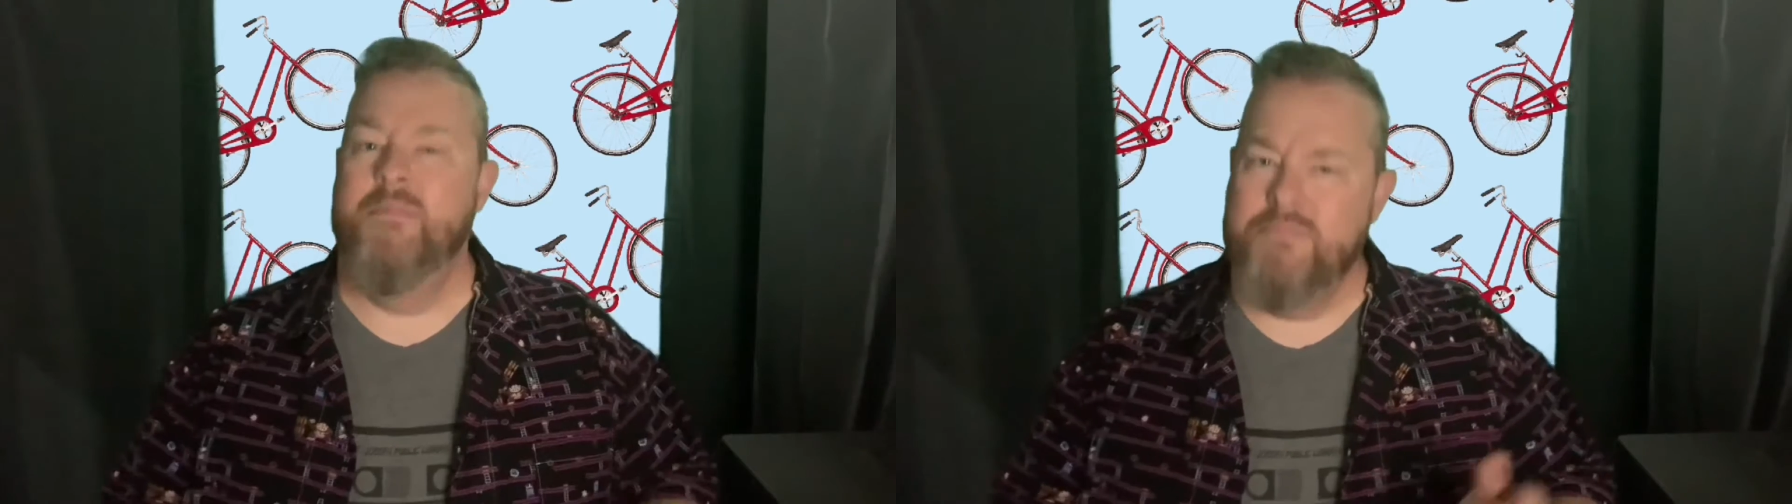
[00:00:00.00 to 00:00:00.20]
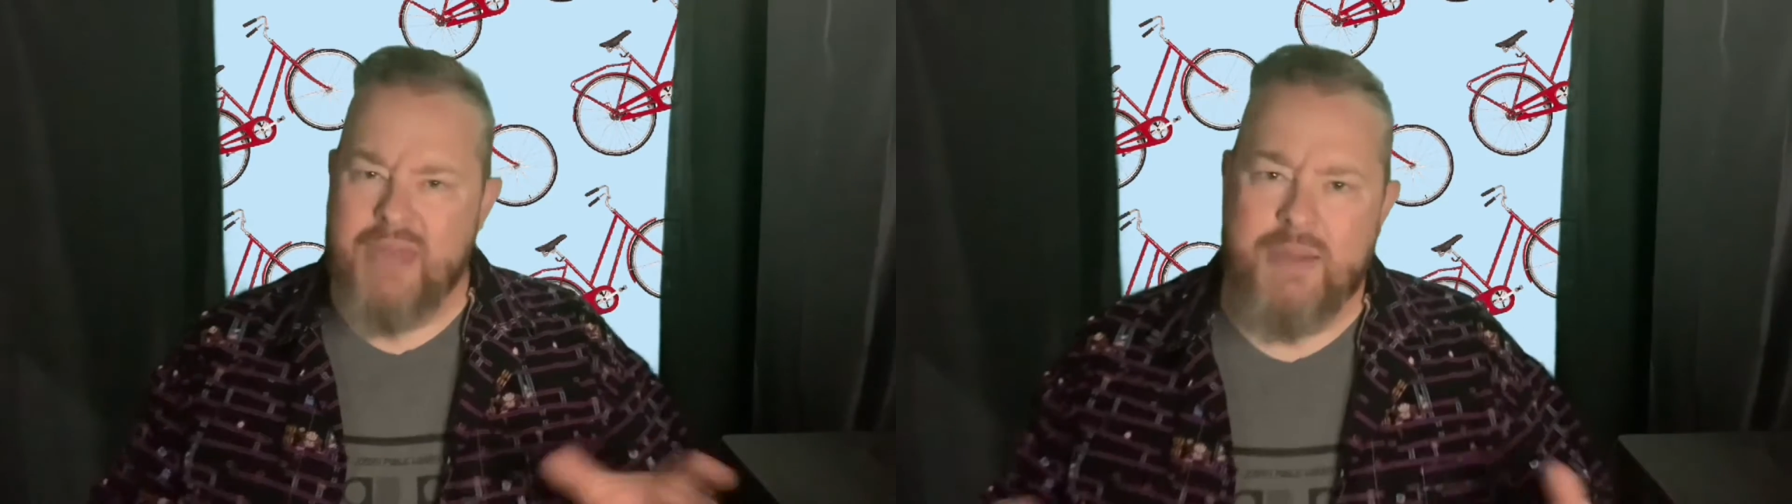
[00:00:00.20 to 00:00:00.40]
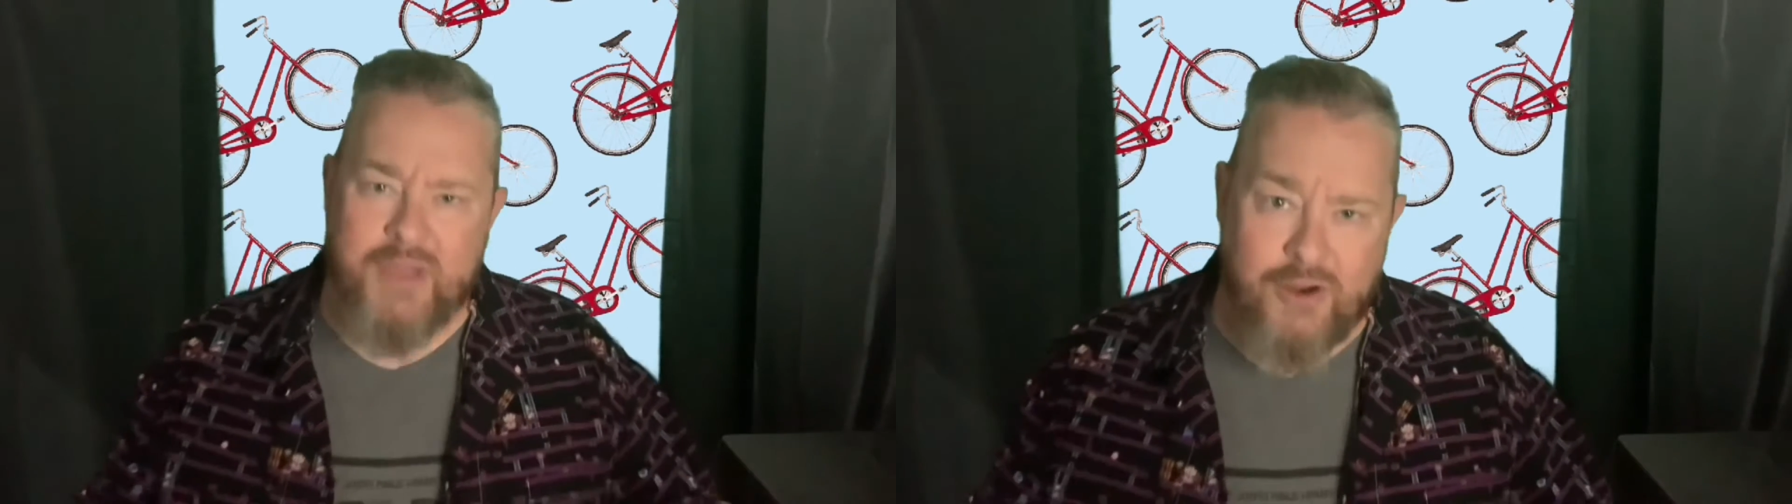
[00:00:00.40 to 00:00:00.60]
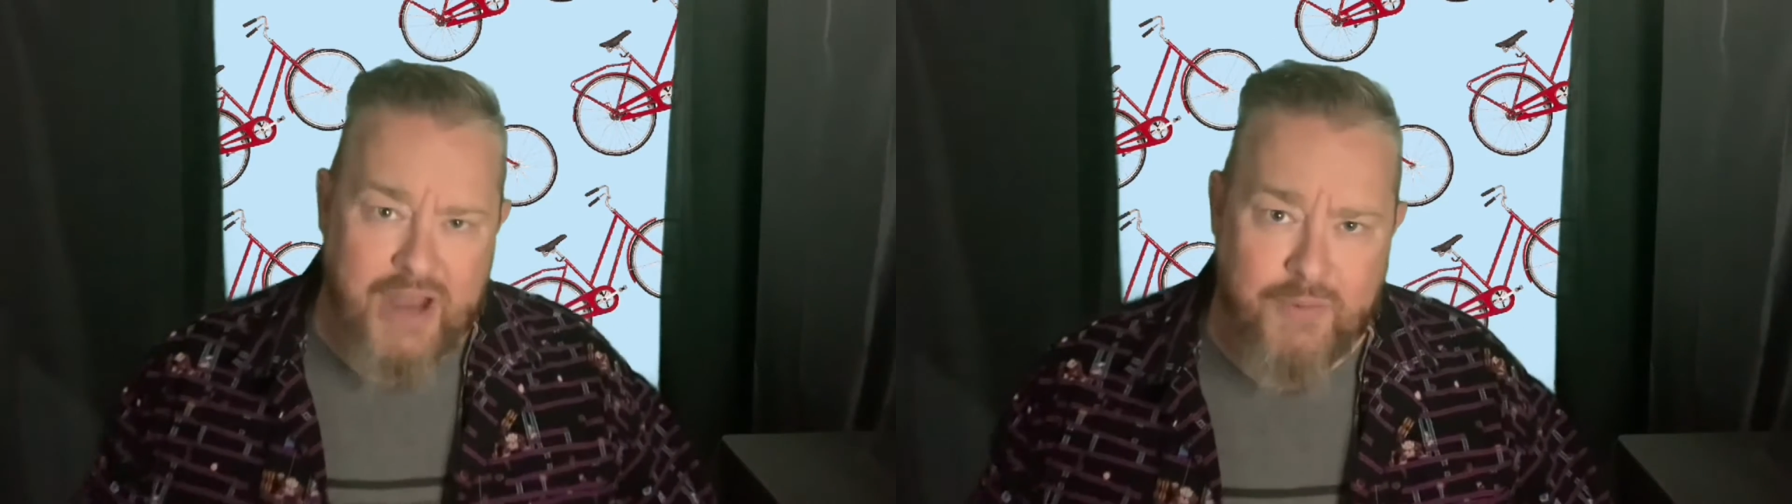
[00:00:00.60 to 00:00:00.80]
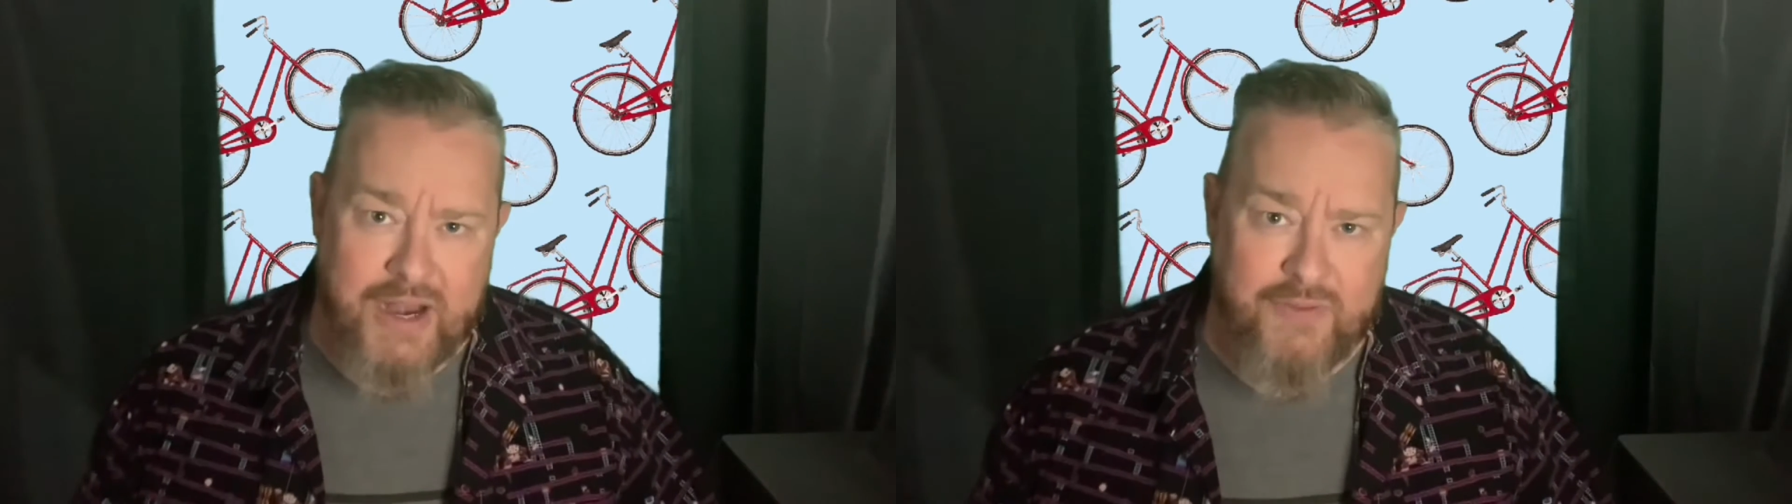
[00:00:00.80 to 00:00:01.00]
maybe you're
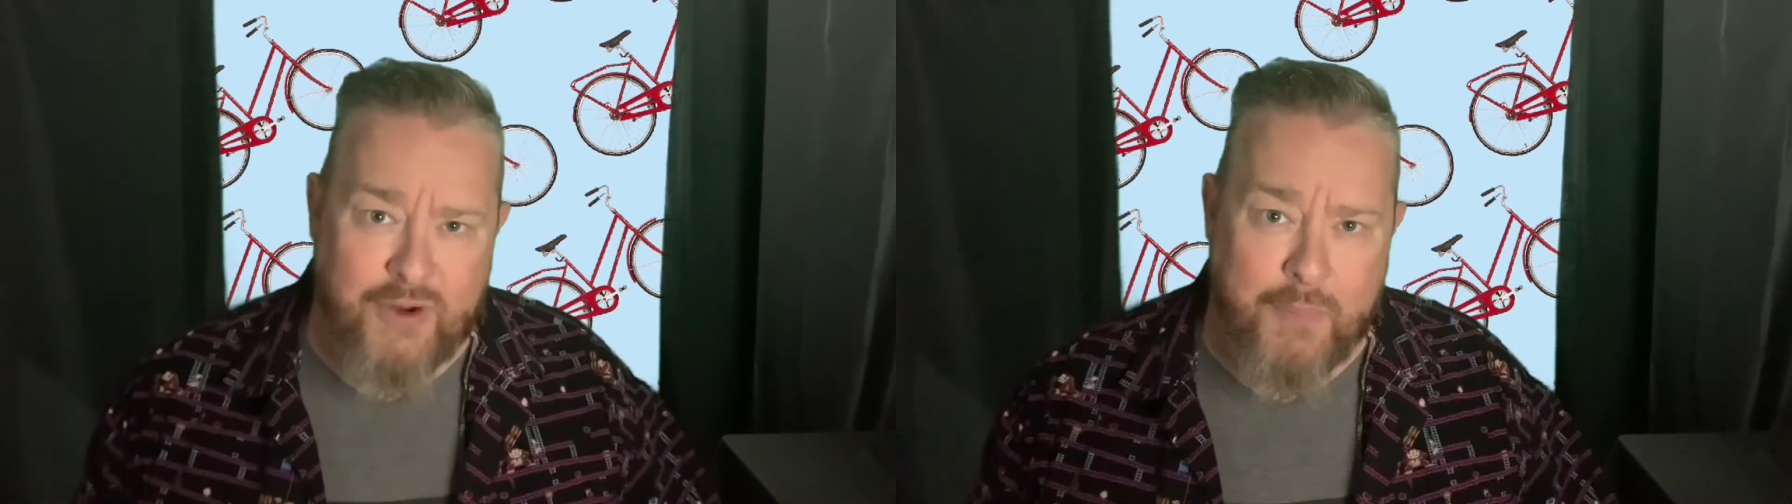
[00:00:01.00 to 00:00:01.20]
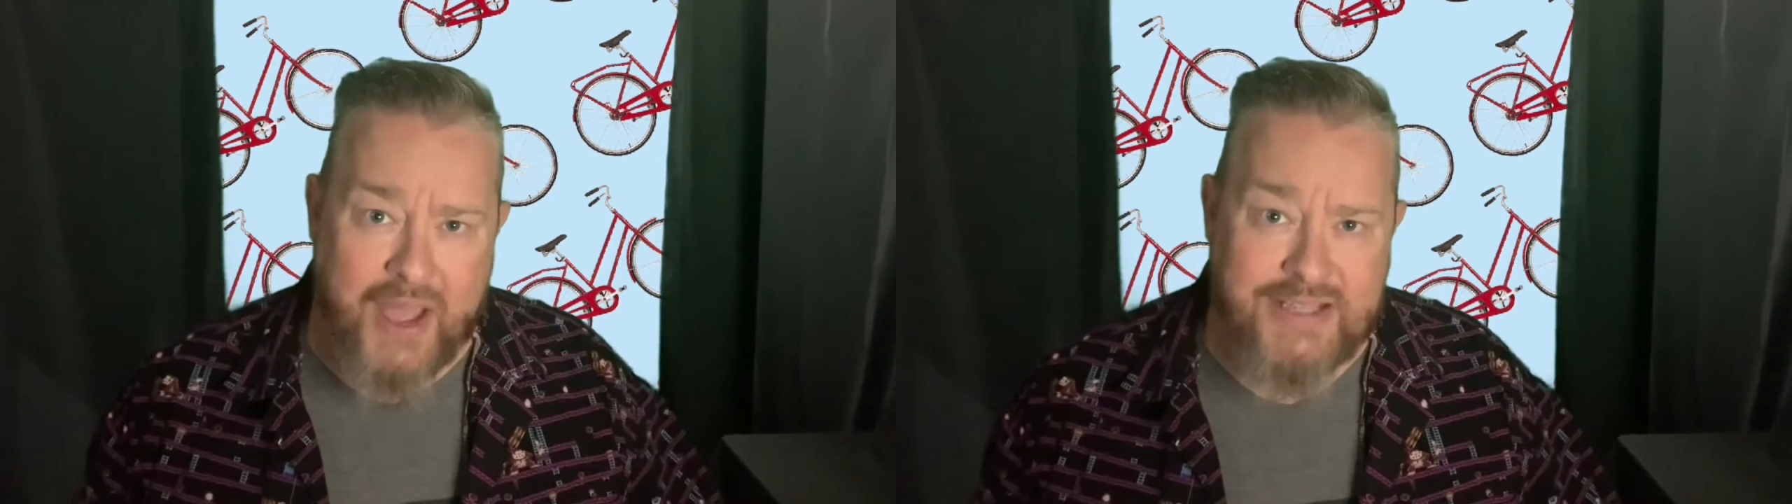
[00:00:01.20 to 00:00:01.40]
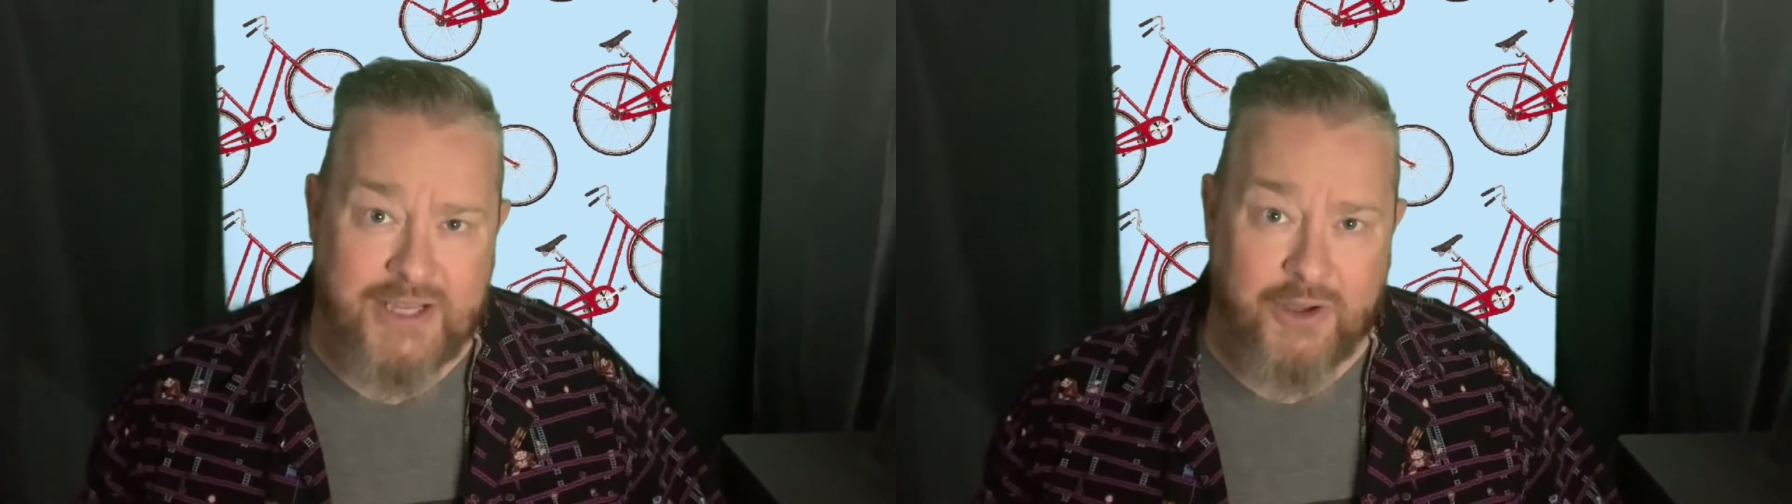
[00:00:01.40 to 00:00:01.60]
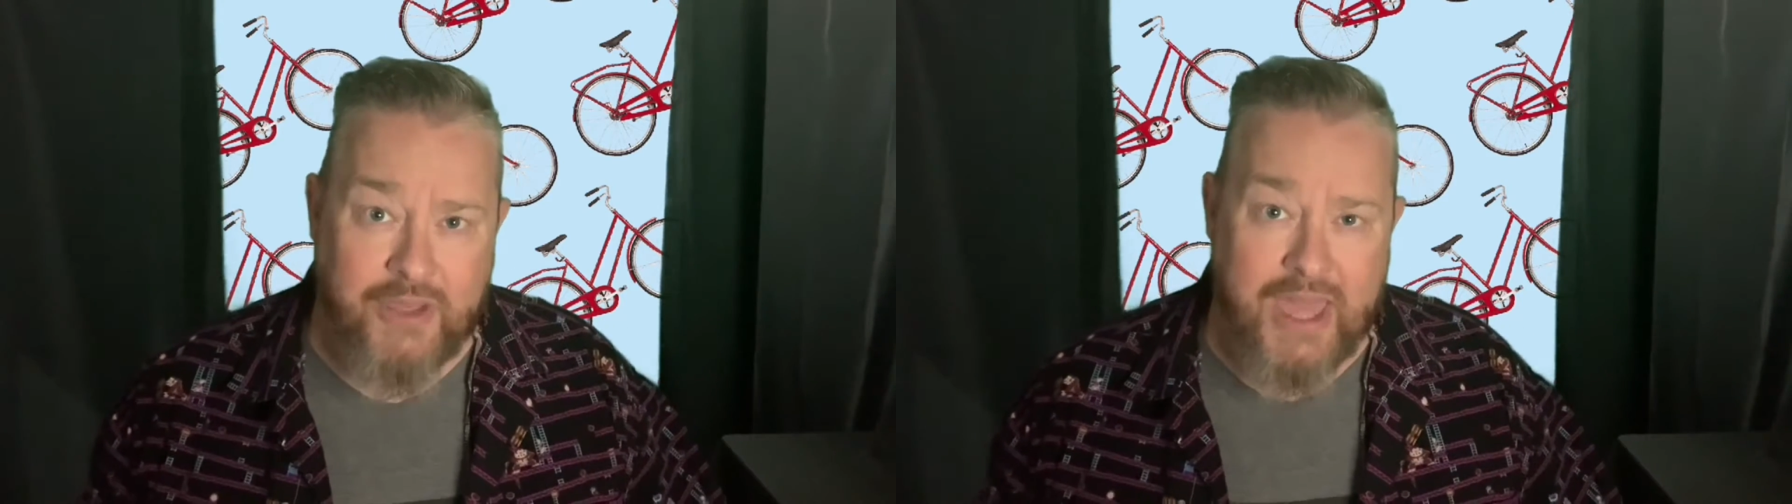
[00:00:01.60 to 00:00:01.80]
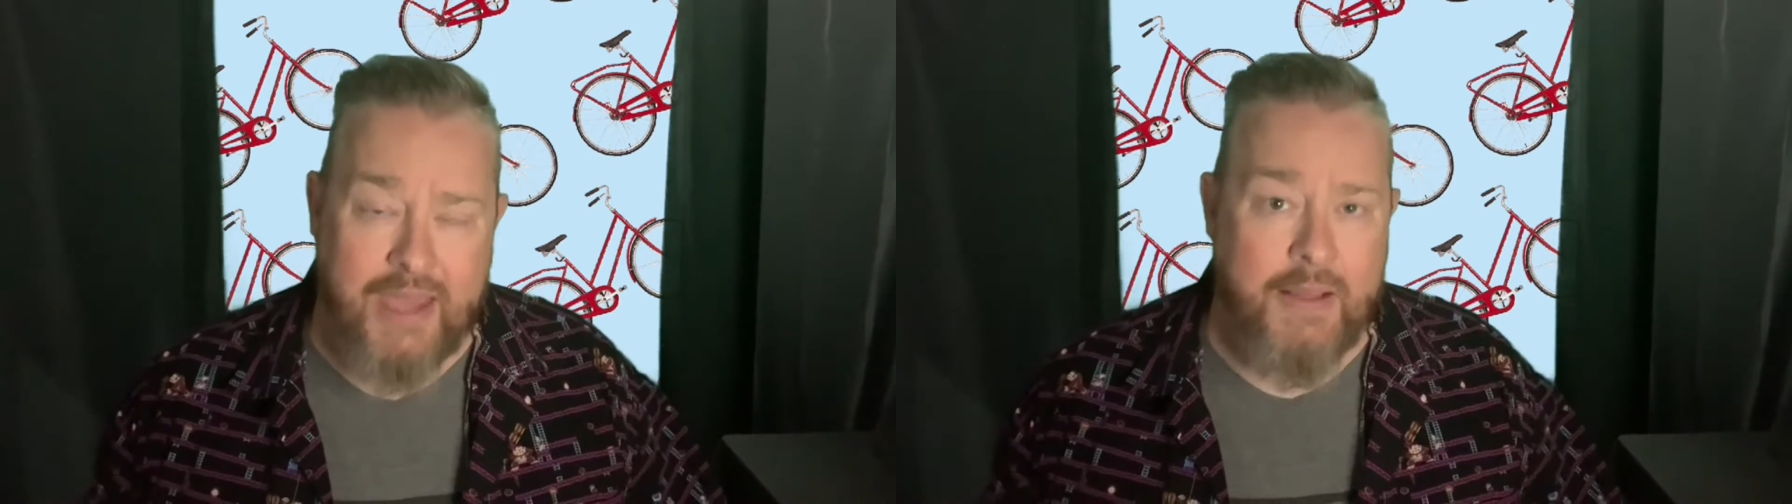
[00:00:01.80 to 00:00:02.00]
not ready for a bicycle
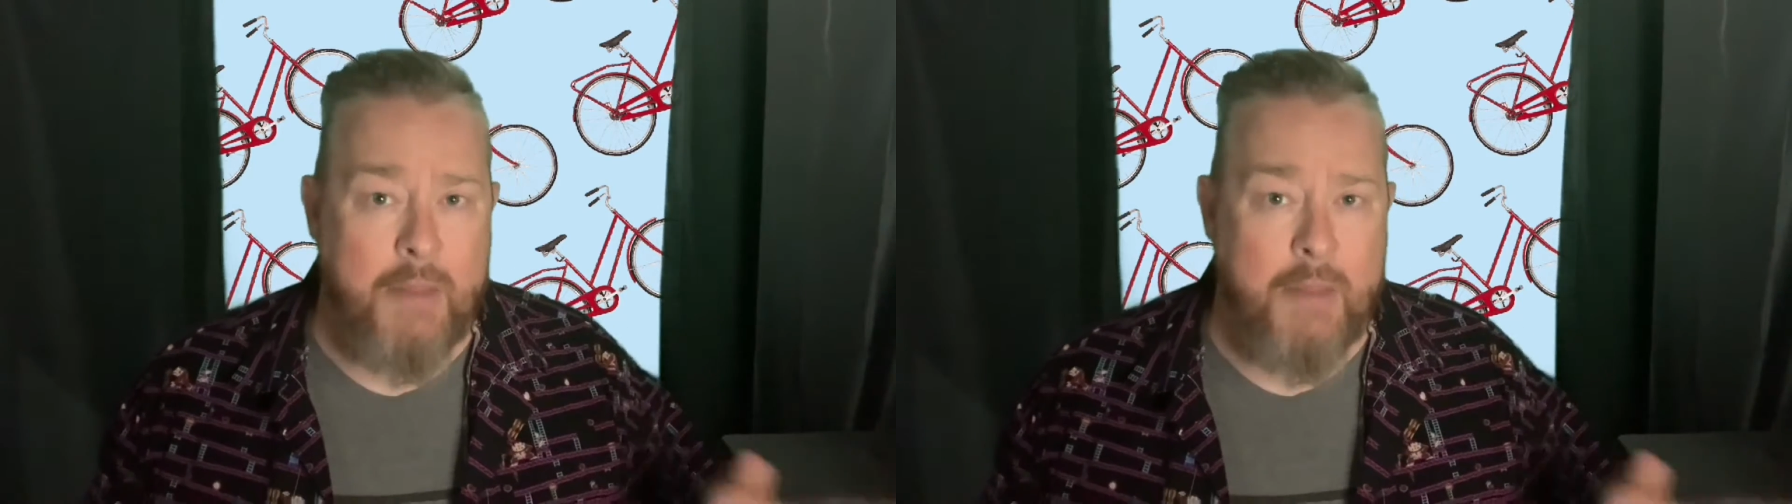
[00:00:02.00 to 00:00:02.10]
yet,